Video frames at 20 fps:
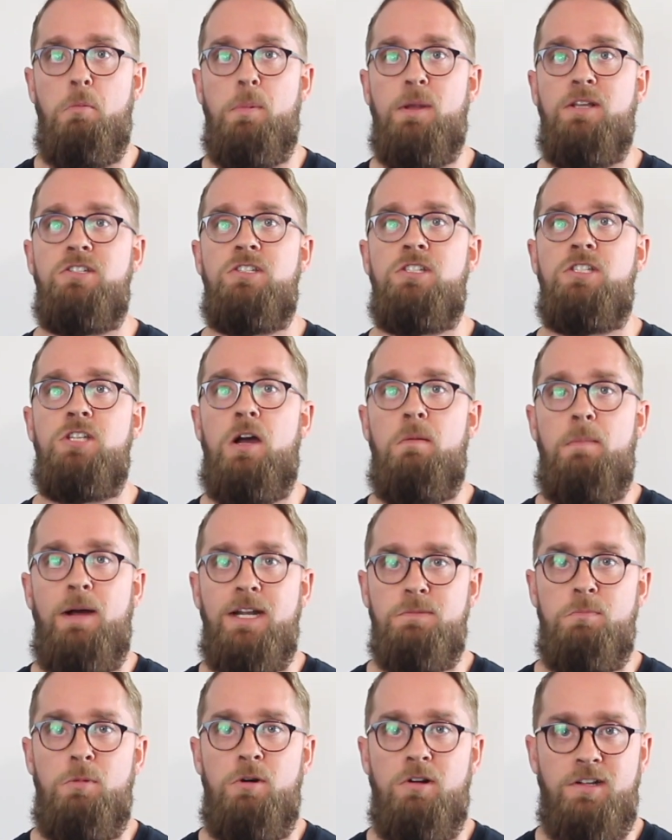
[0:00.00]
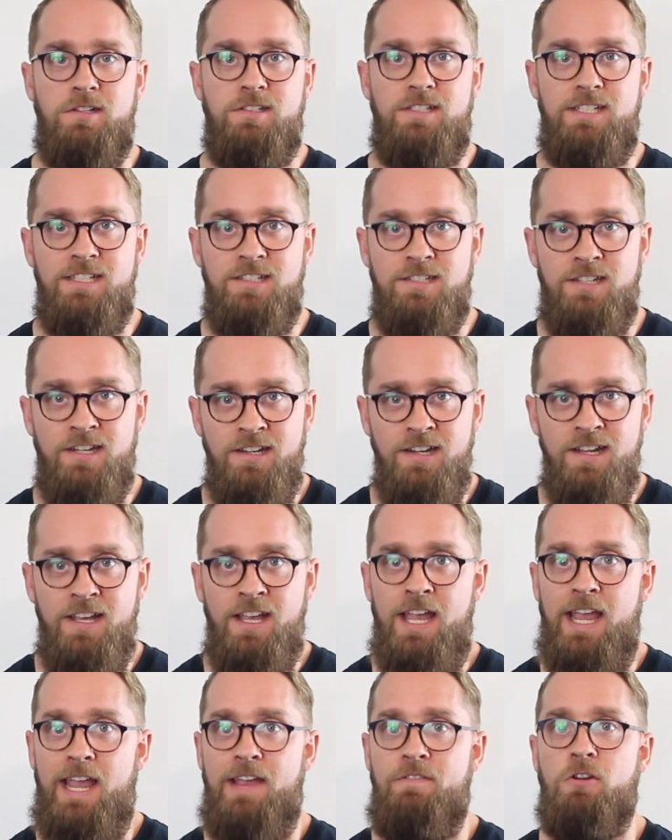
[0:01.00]
will be so much more consistent
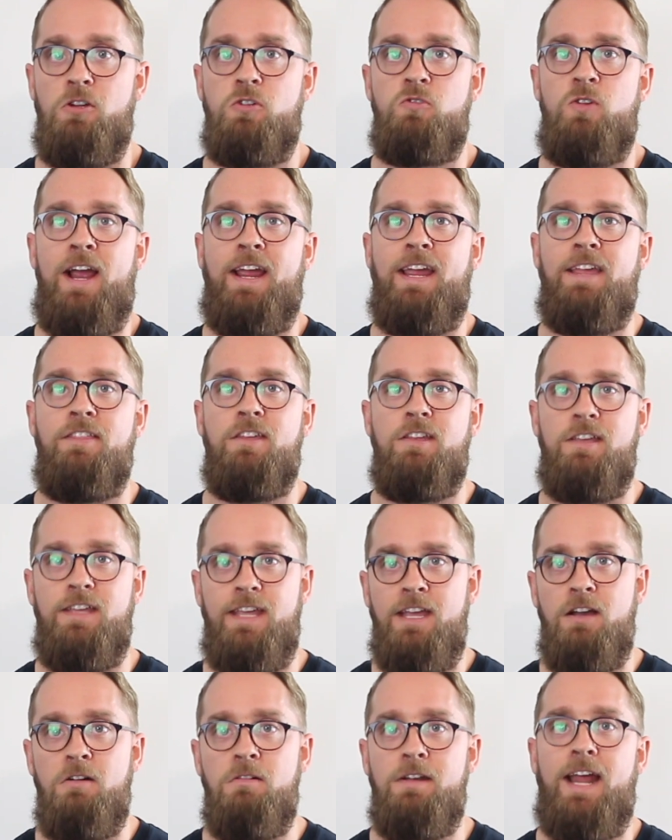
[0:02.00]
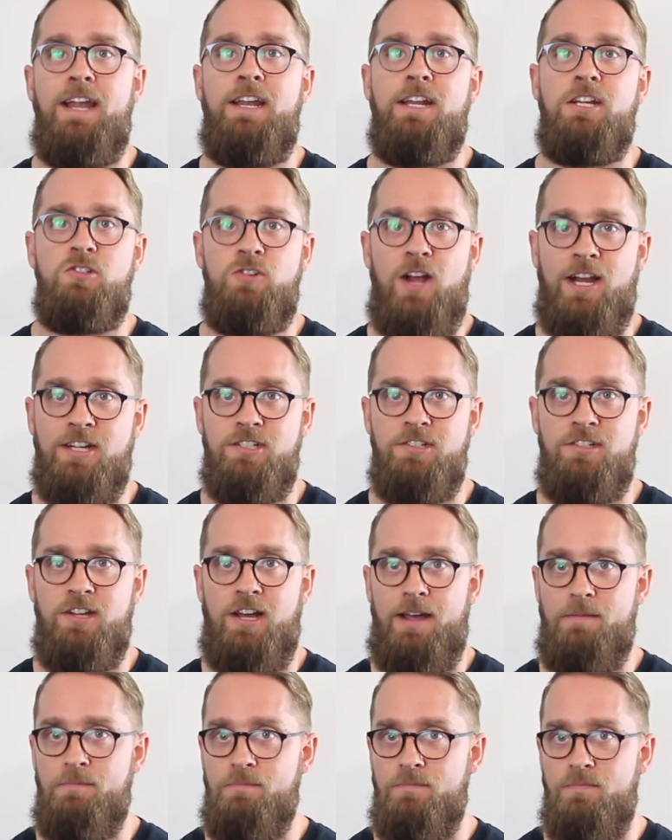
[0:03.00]
if you're tracking the yield and extraction
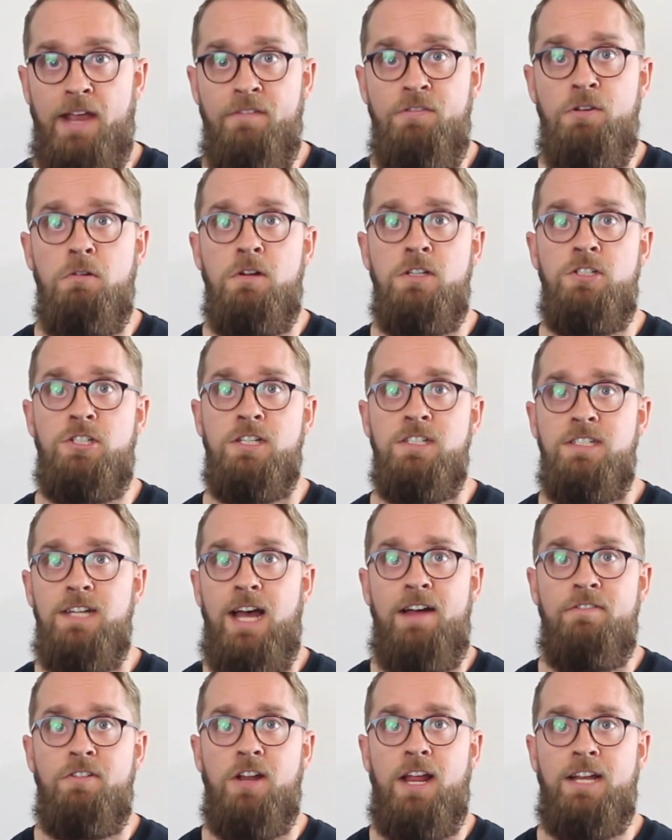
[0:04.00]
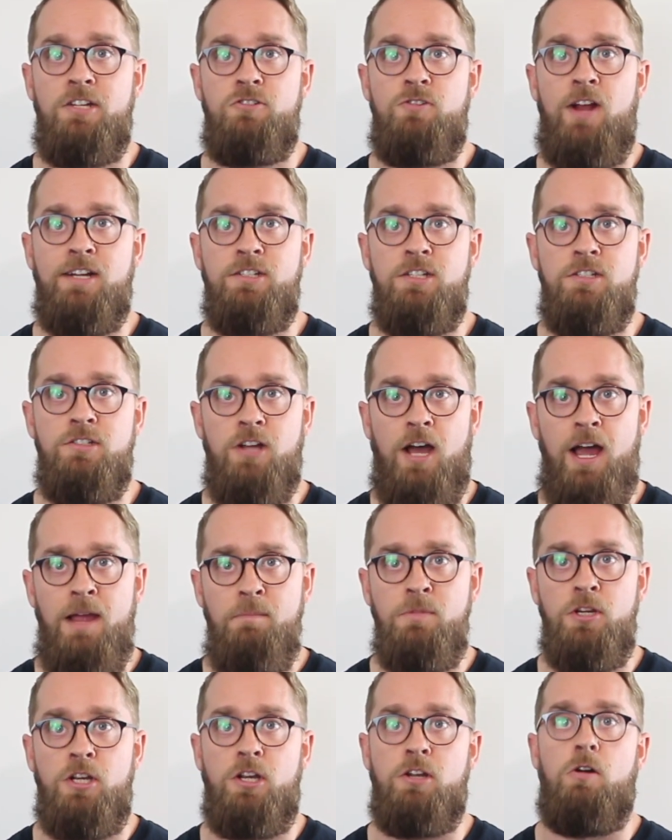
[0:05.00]
time. If you are just after extraction
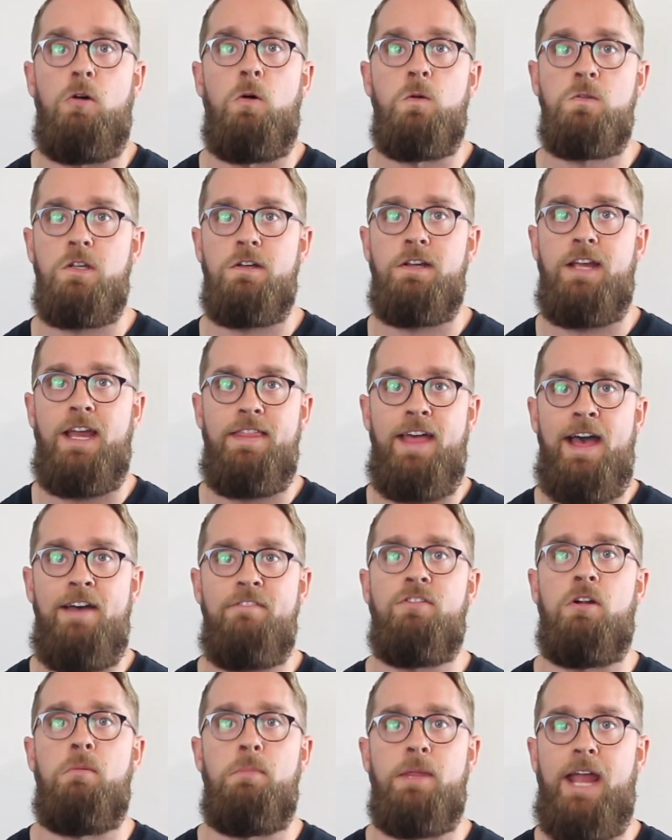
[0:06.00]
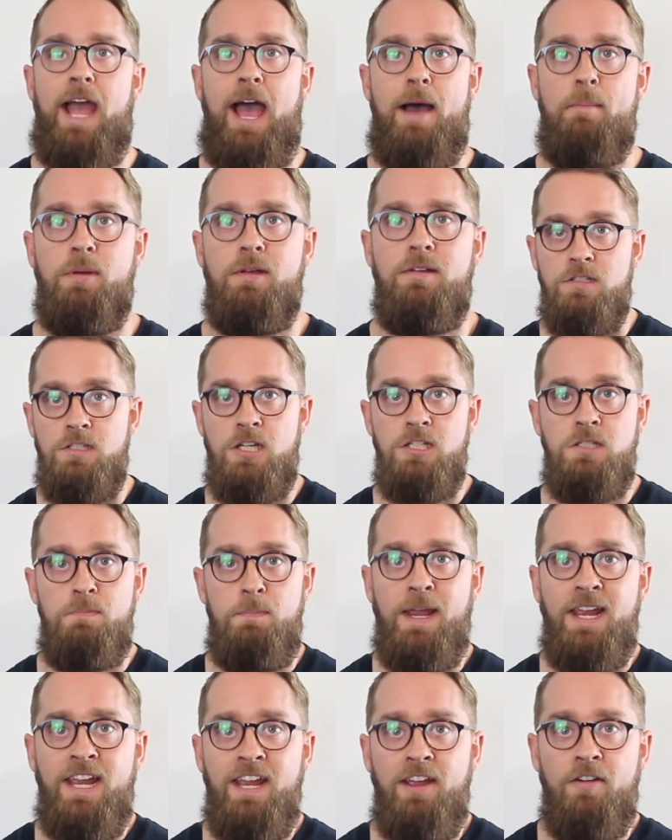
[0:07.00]
time, you can also get that from the app. So
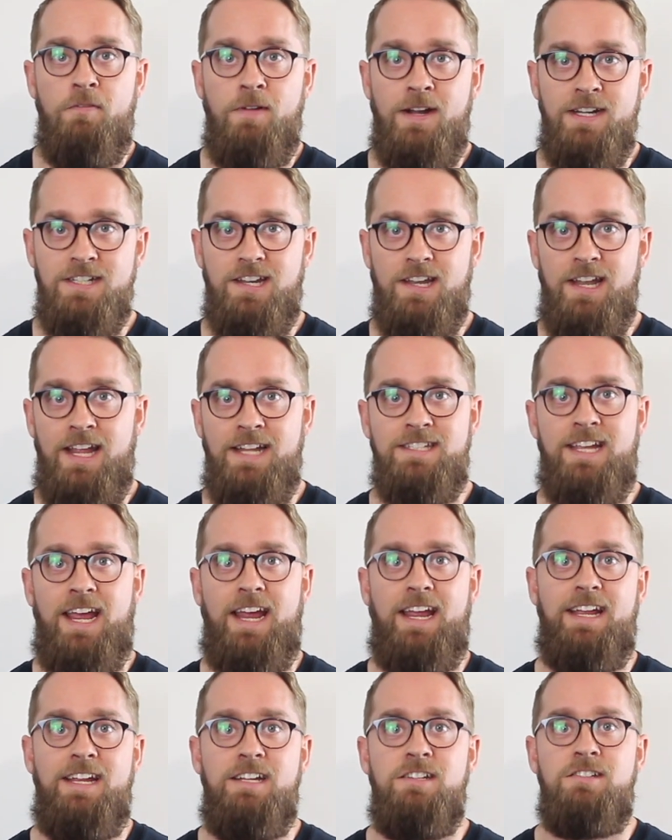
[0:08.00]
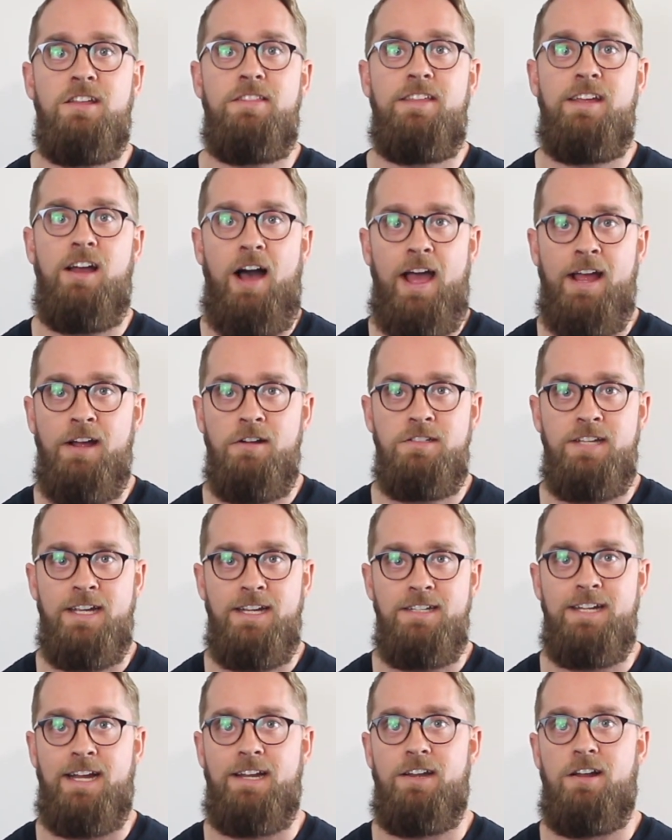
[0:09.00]
speaking of which, let's get into the
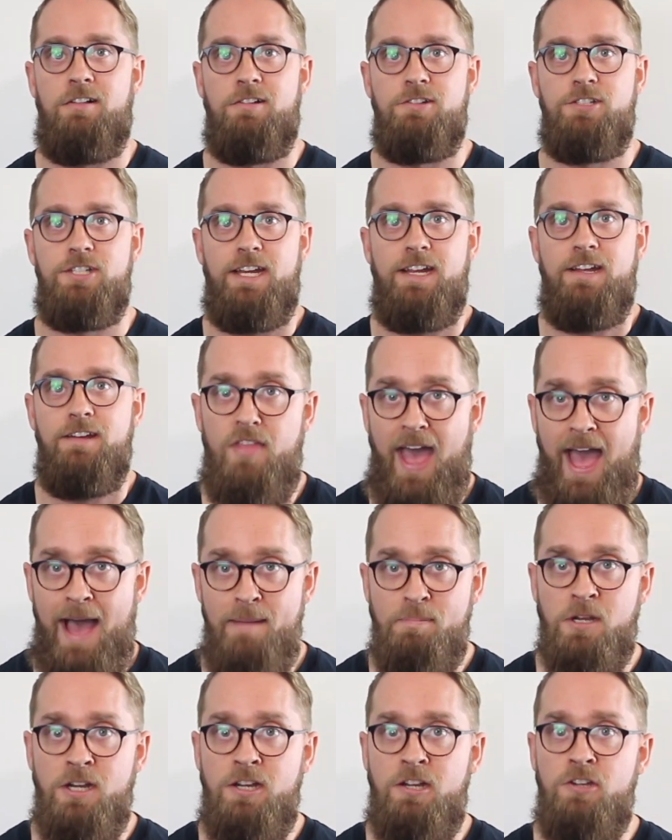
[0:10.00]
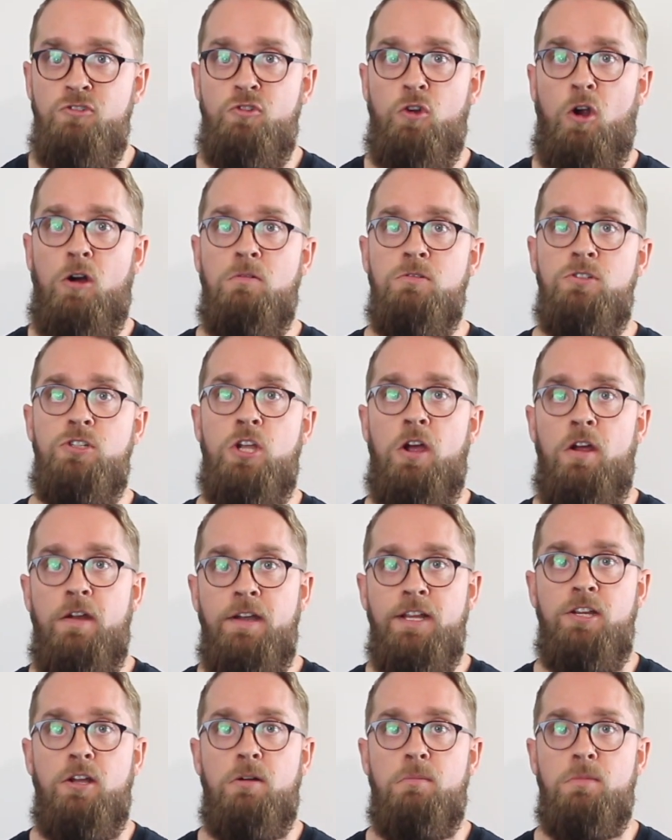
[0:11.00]
IoT technology. The app can control
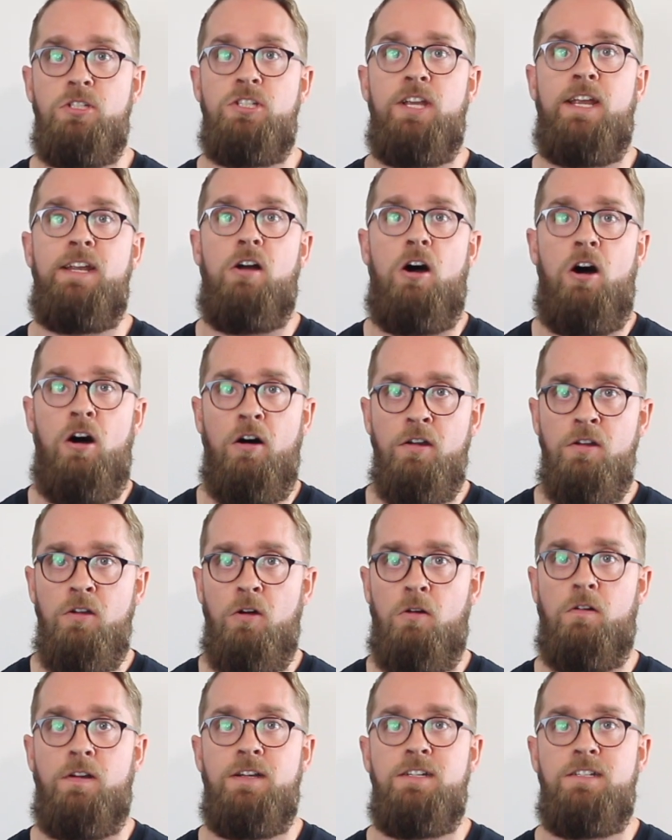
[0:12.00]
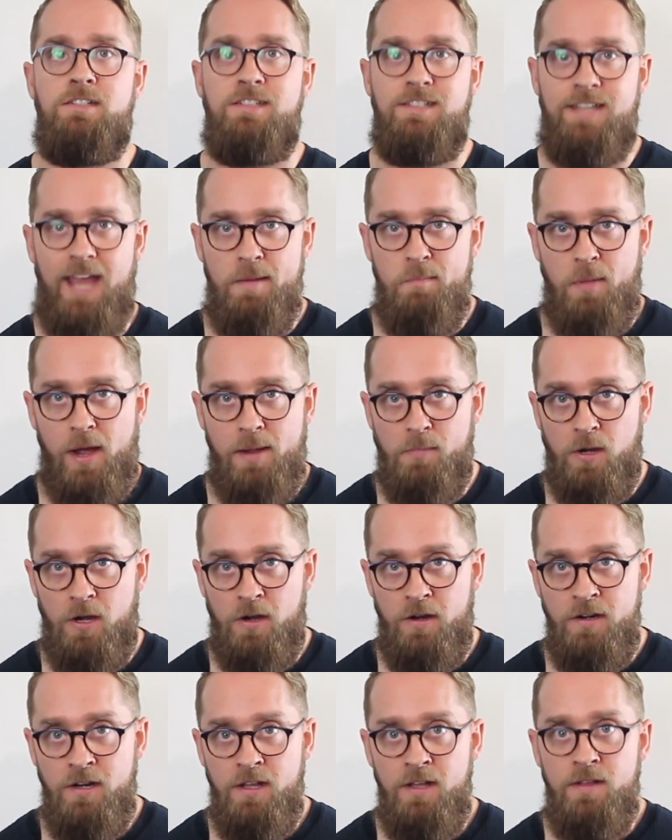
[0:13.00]
turning your machine on or into standby
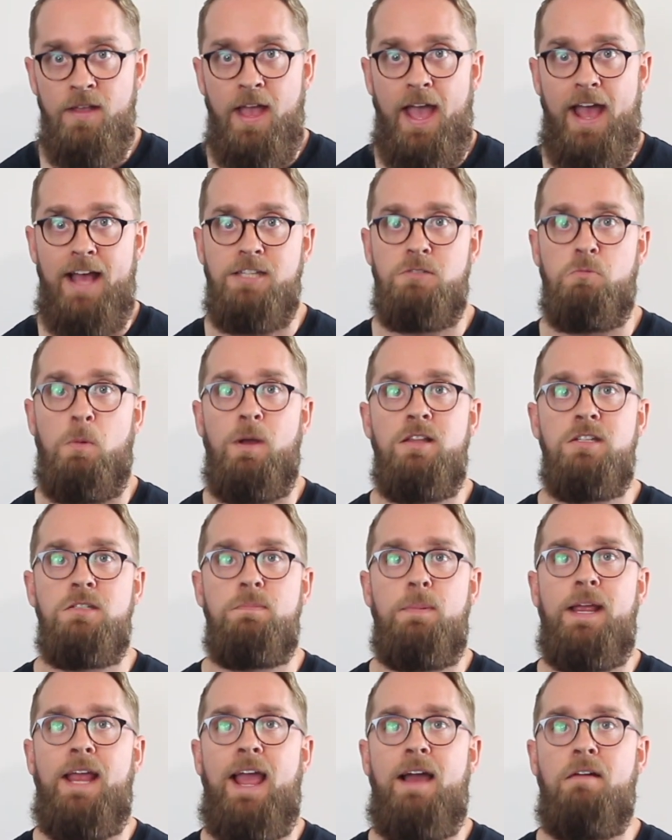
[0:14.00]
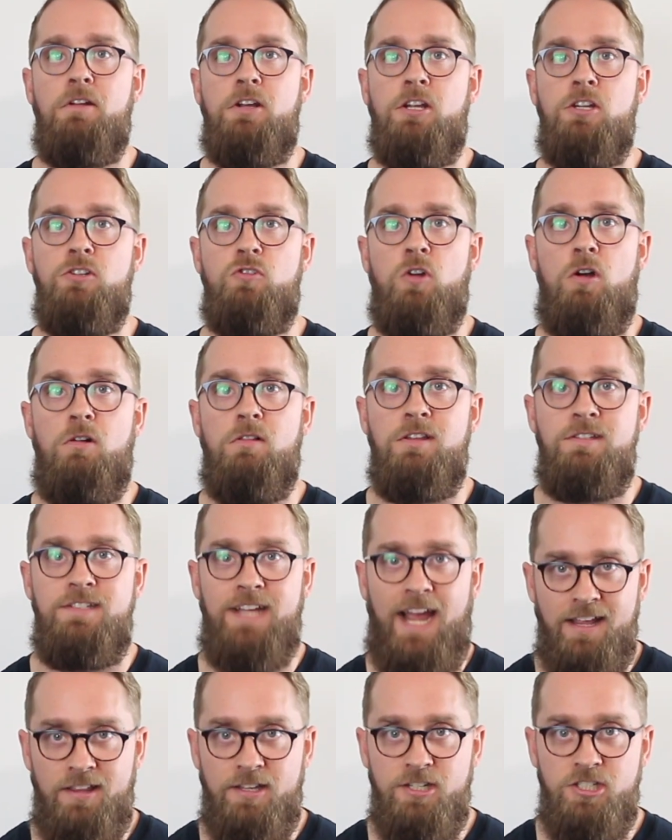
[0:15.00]
mode, as well as being able to control the
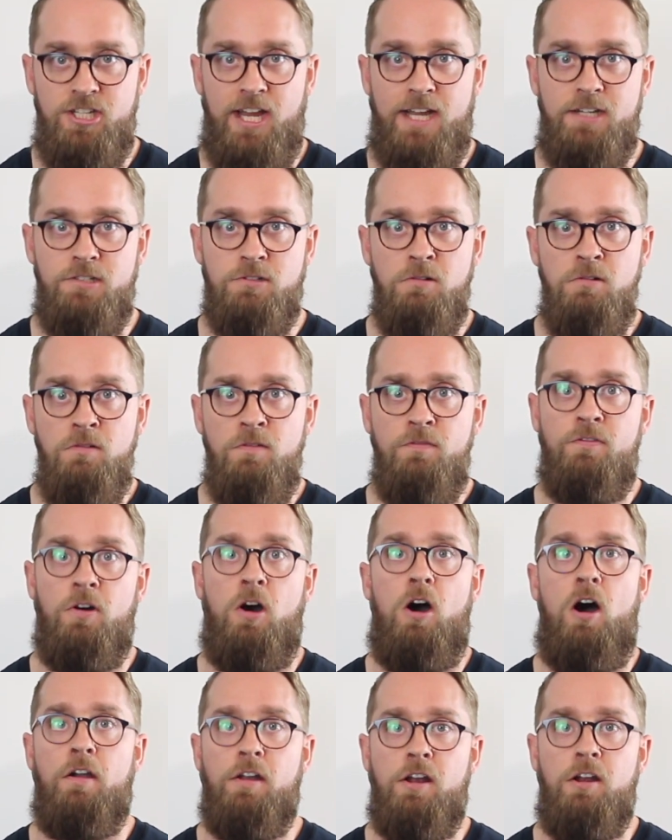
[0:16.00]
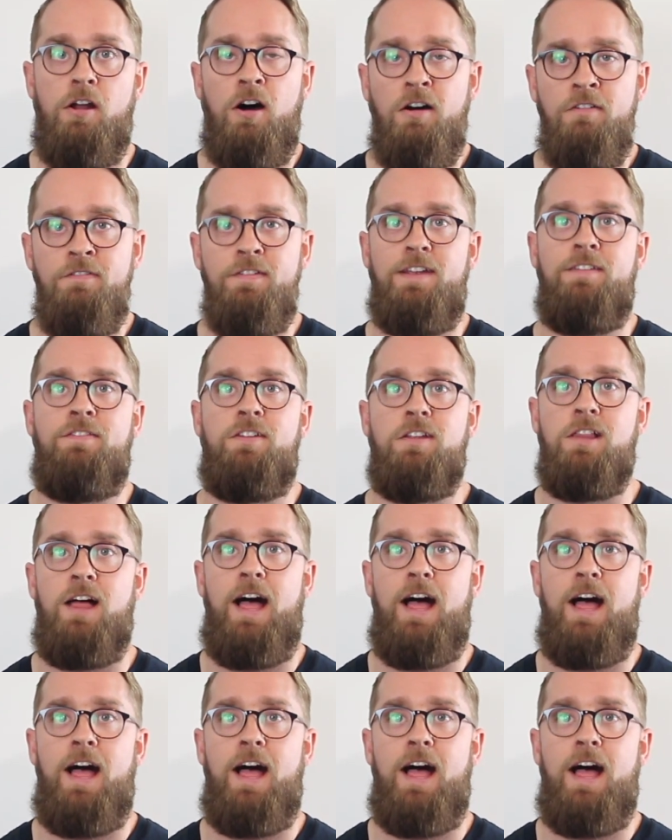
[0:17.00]
daily schedule for on and off if you